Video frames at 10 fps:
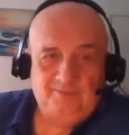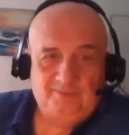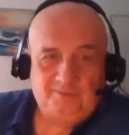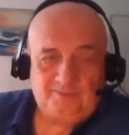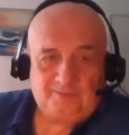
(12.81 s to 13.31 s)

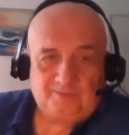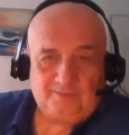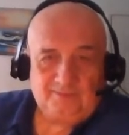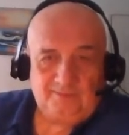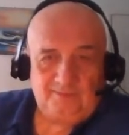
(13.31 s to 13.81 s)

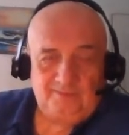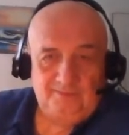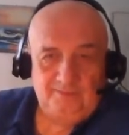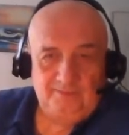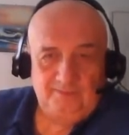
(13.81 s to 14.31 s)

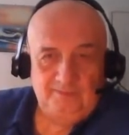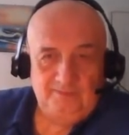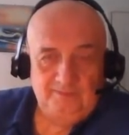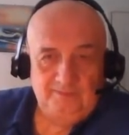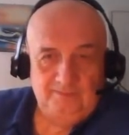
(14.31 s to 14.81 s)

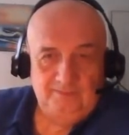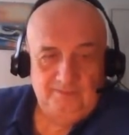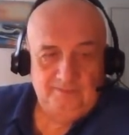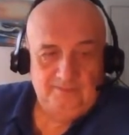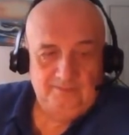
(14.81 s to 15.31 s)

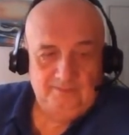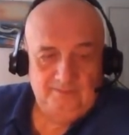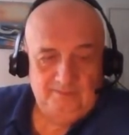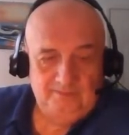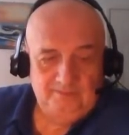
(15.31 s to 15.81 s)

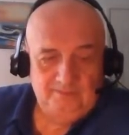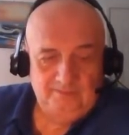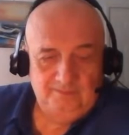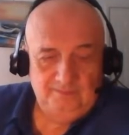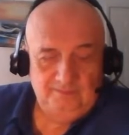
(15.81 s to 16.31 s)

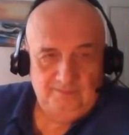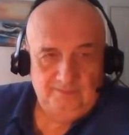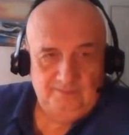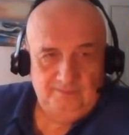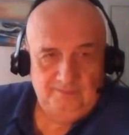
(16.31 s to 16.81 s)

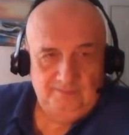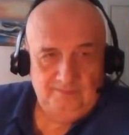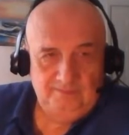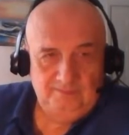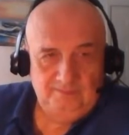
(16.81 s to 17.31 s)

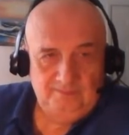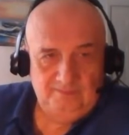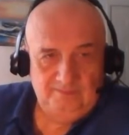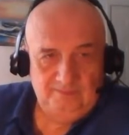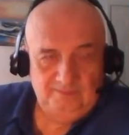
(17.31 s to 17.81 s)

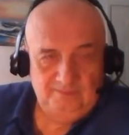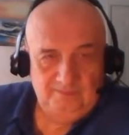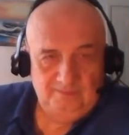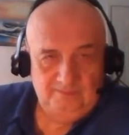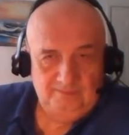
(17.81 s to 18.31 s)

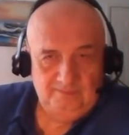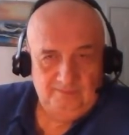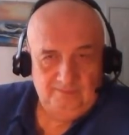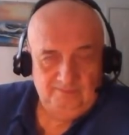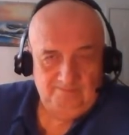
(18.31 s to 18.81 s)

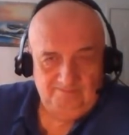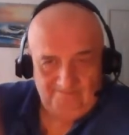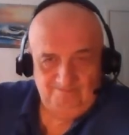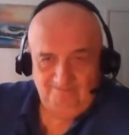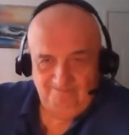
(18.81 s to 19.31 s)

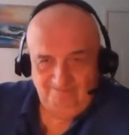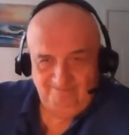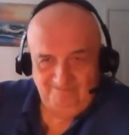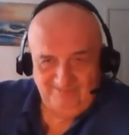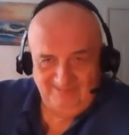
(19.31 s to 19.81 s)

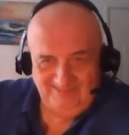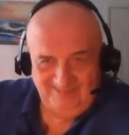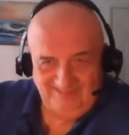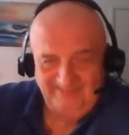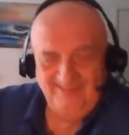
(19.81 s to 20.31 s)

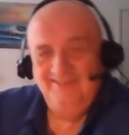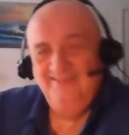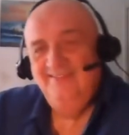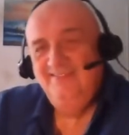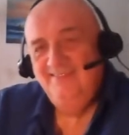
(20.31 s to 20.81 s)
(not speaking)